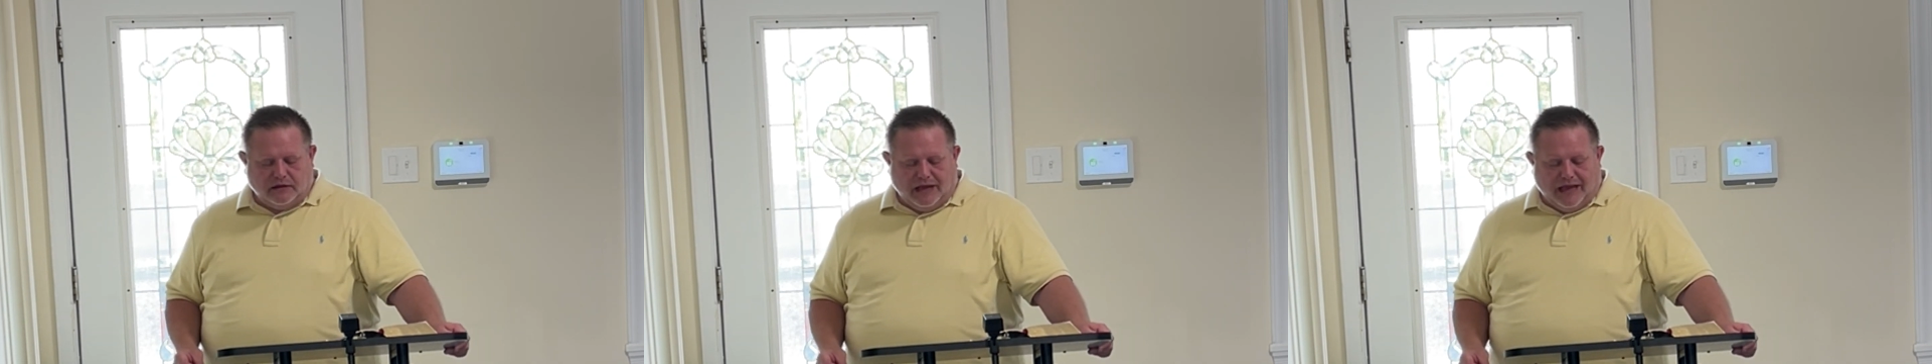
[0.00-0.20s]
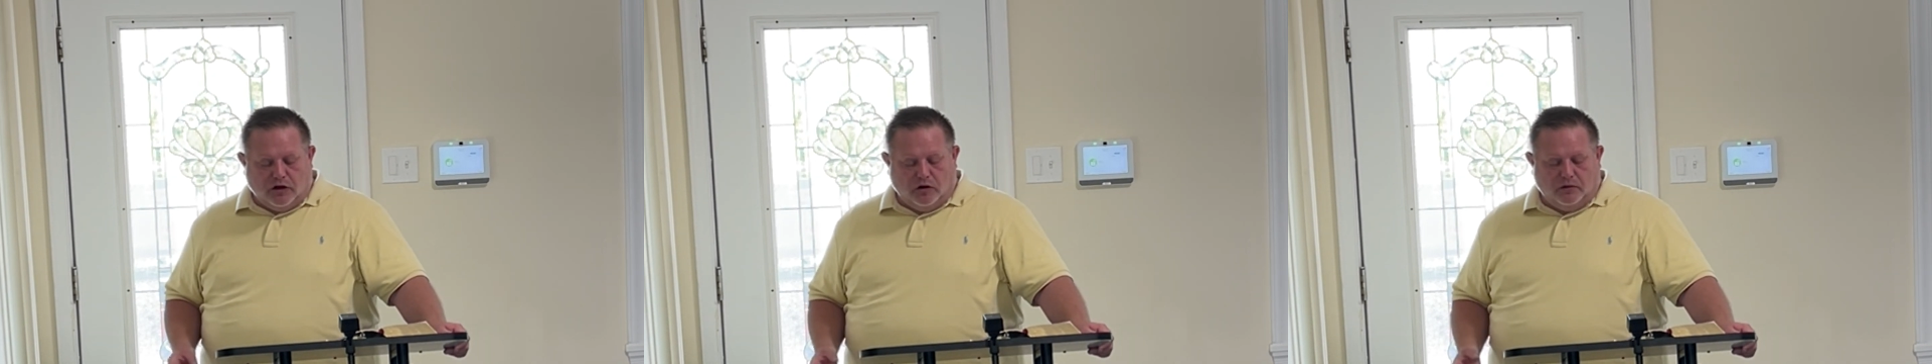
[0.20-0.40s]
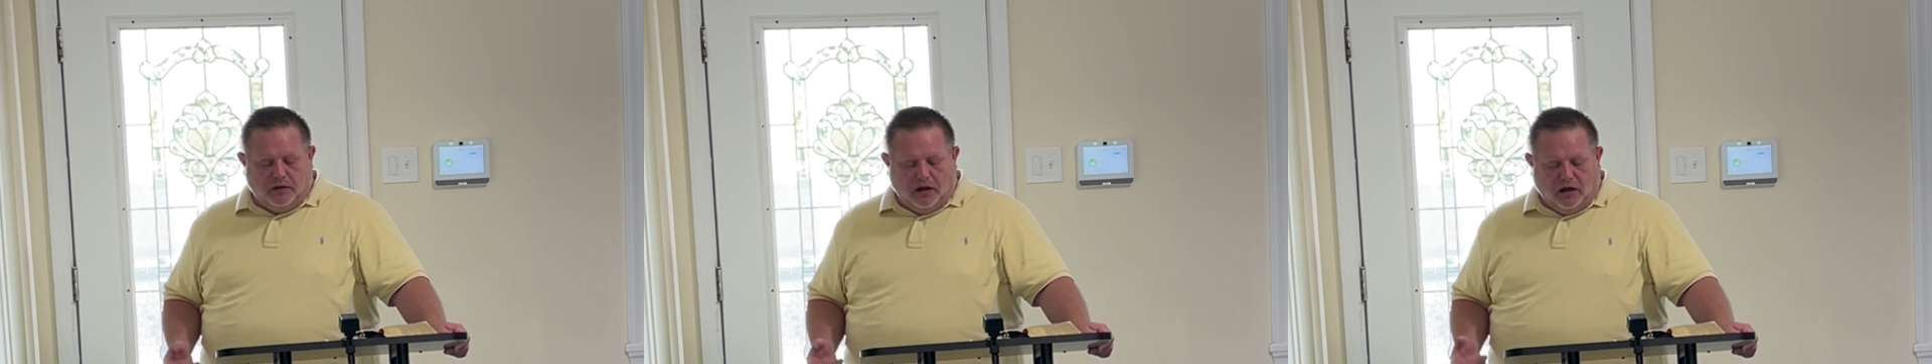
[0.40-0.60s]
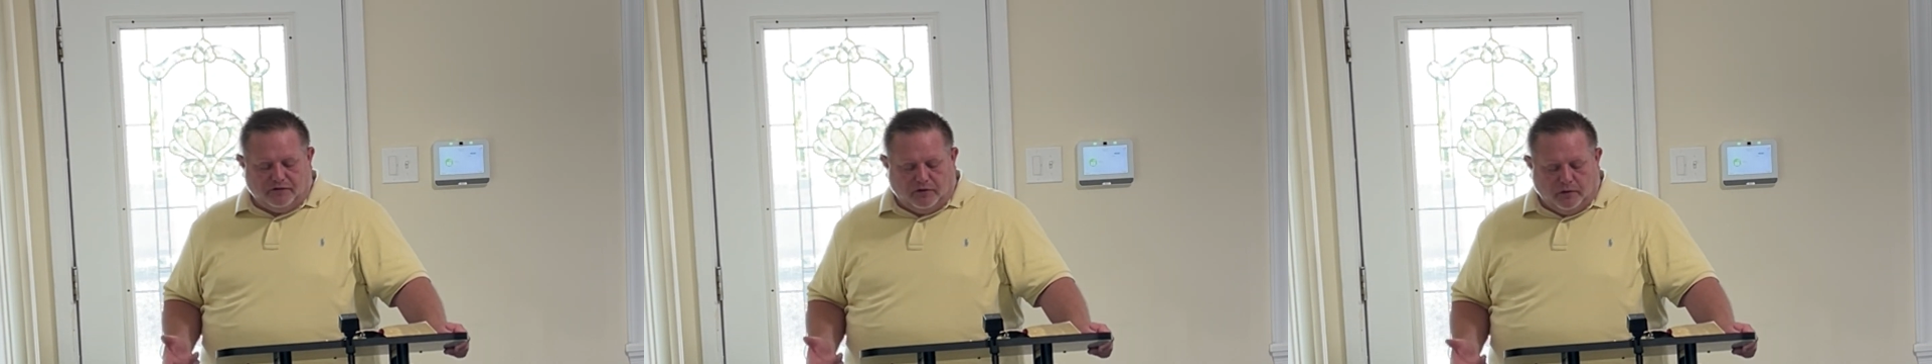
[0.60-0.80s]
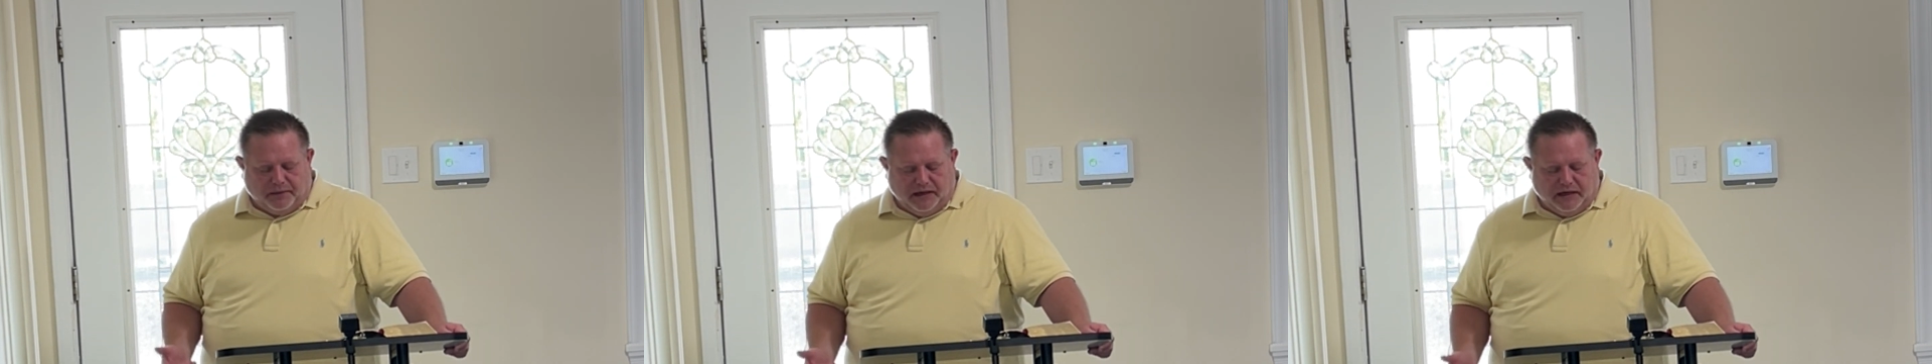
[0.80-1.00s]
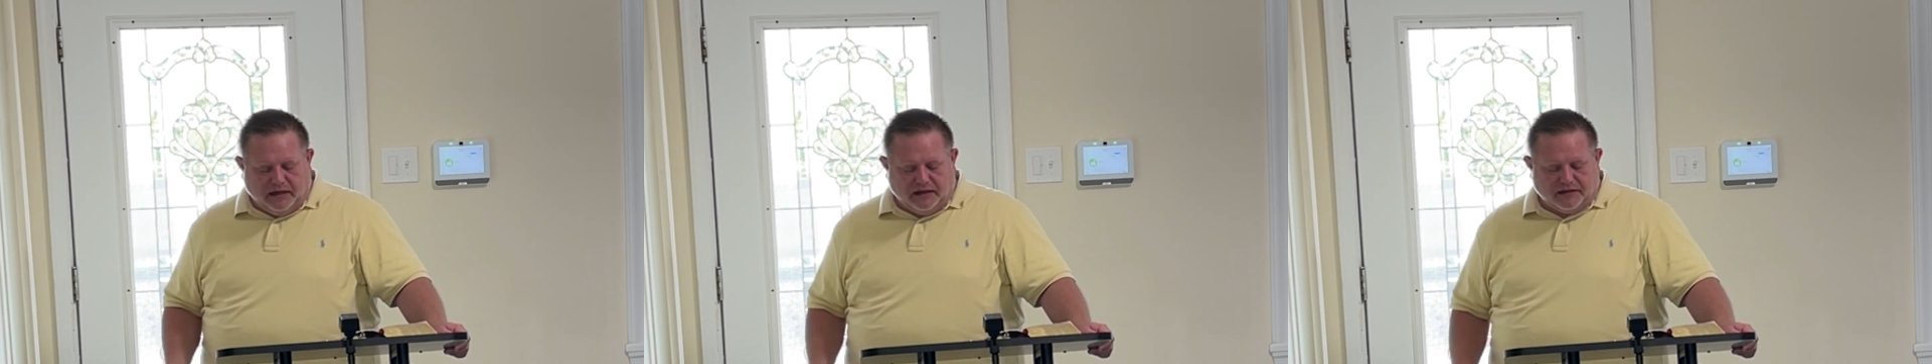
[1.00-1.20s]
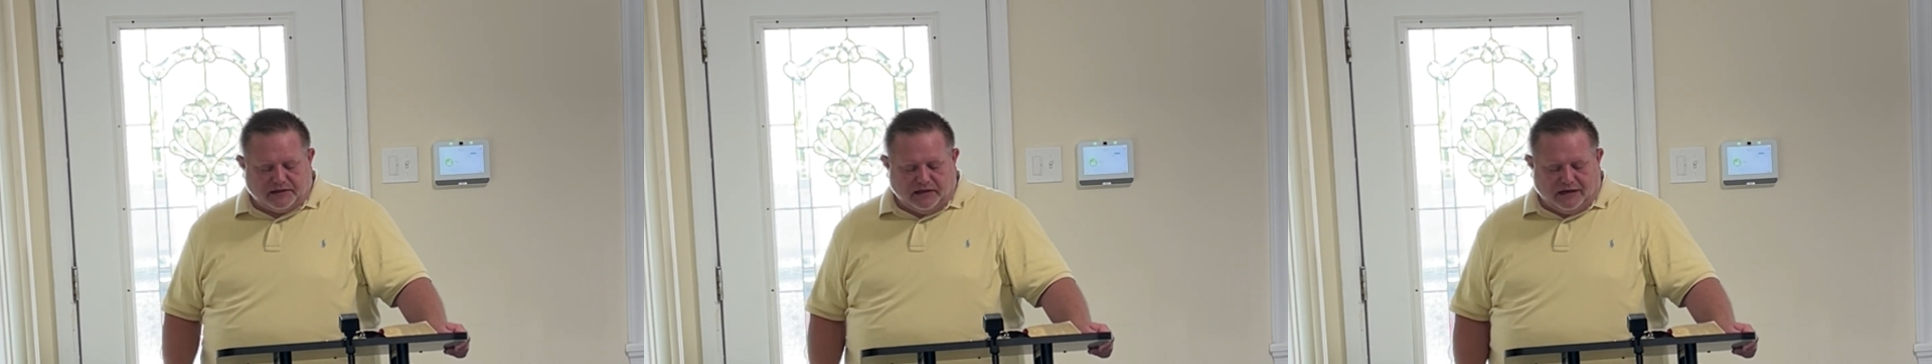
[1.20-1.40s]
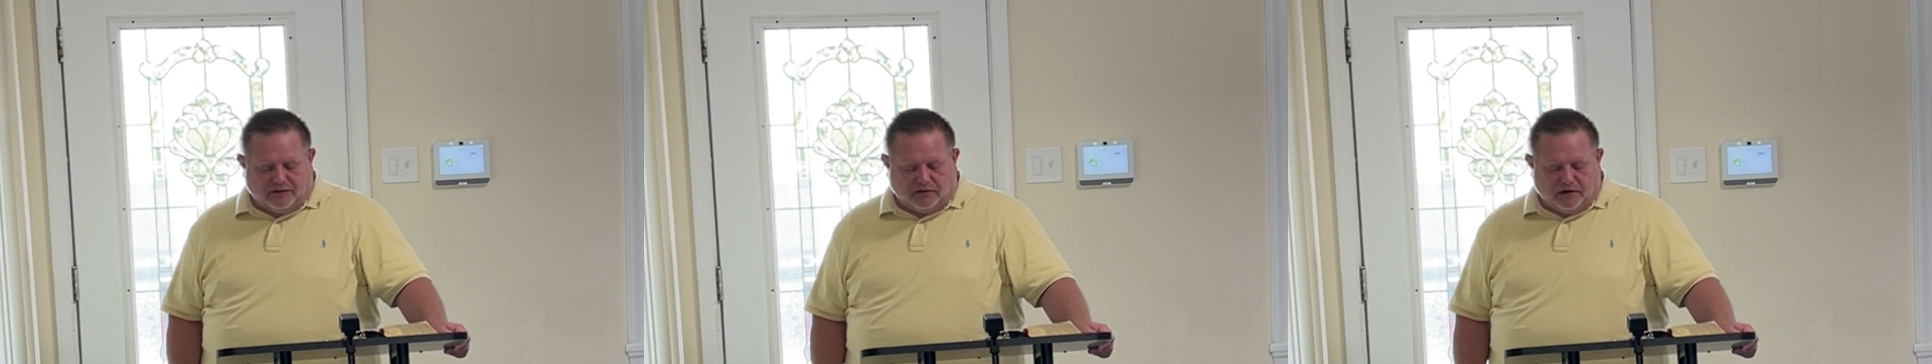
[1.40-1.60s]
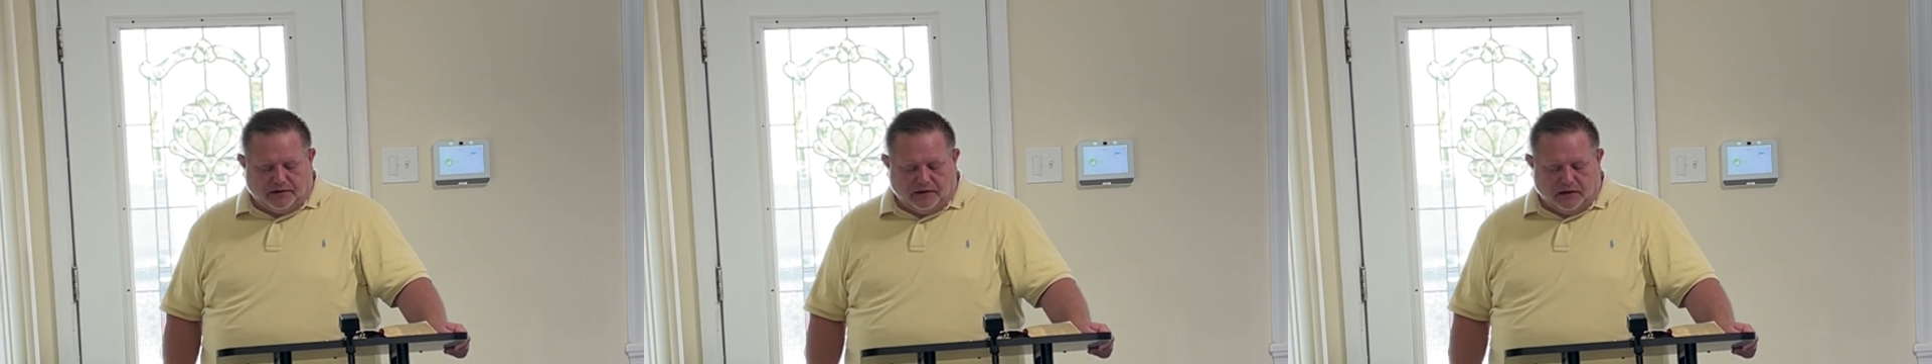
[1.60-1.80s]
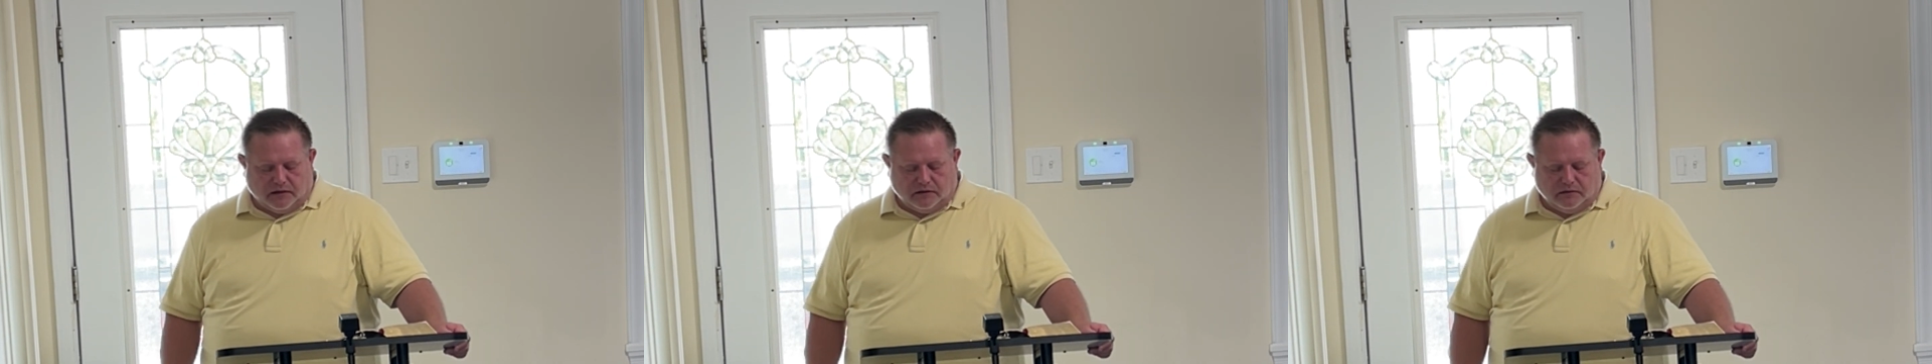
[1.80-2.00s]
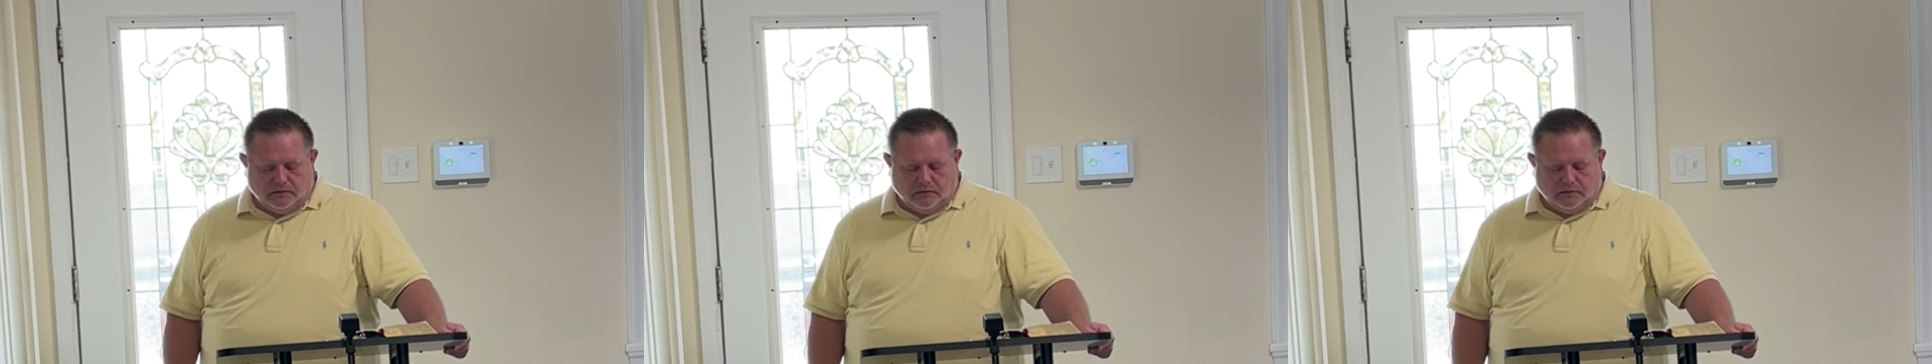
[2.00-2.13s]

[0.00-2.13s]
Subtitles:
of obedience in everything.